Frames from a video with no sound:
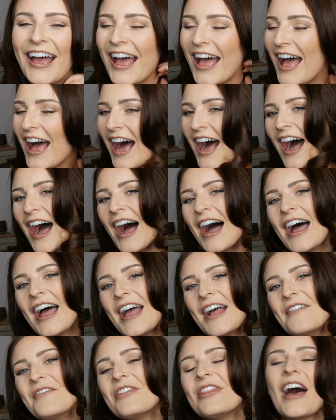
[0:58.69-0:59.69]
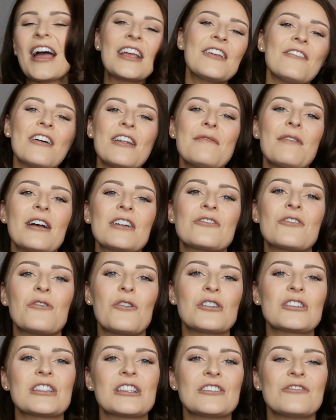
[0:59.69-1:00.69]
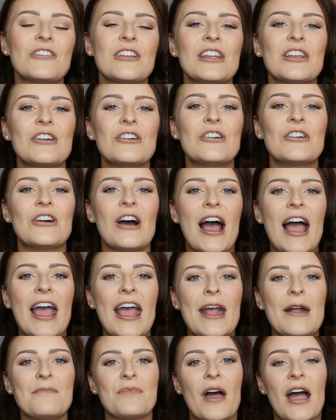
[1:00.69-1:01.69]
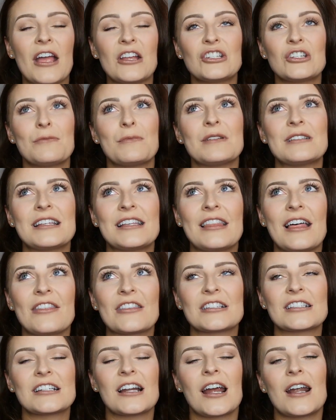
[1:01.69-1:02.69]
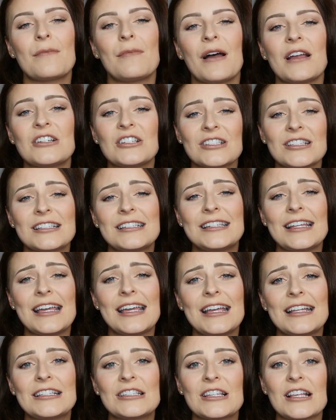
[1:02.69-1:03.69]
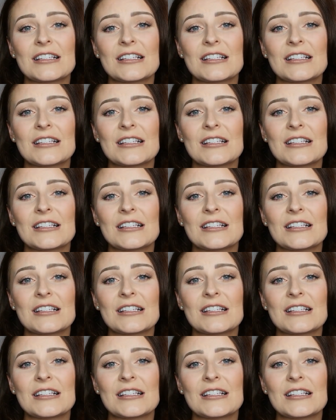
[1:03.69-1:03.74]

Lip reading: Thank you very much for watching this video. I should be saying that at the start, but I just did, so that's a bit